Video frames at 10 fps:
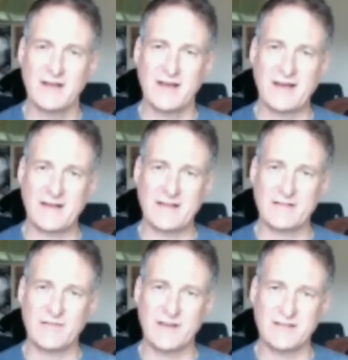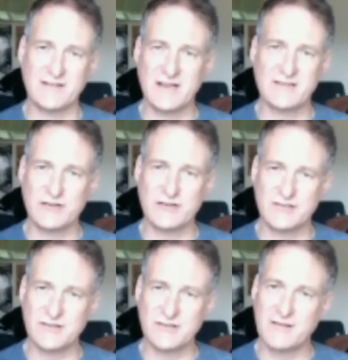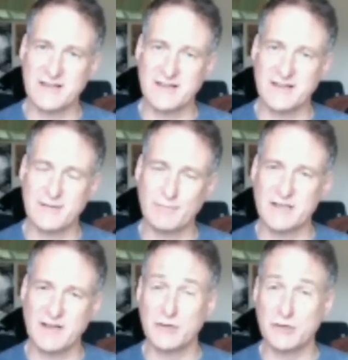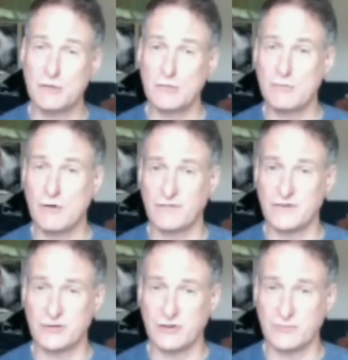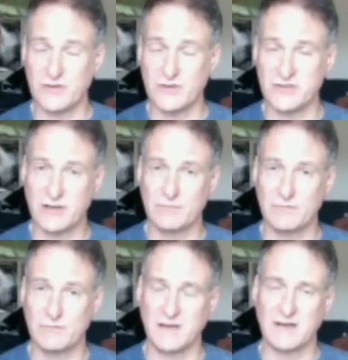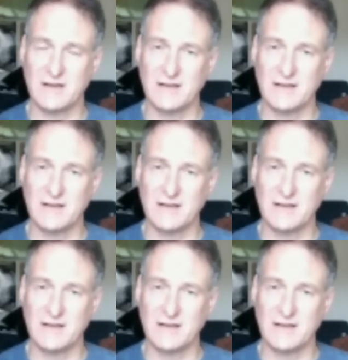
and discussions taking place with a new coffee shop that's opening